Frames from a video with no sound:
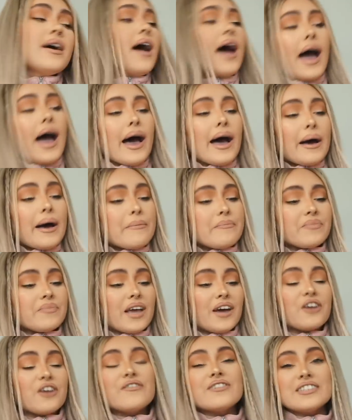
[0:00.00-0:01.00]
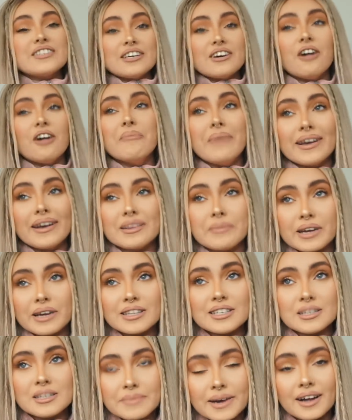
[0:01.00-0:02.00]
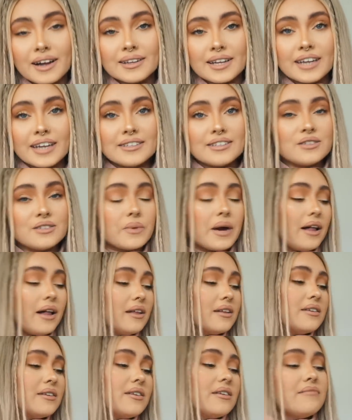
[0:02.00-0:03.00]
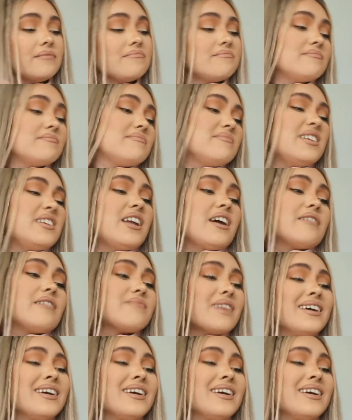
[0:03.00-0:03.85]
And obviously it'll make the bed smell nice as well, and you know.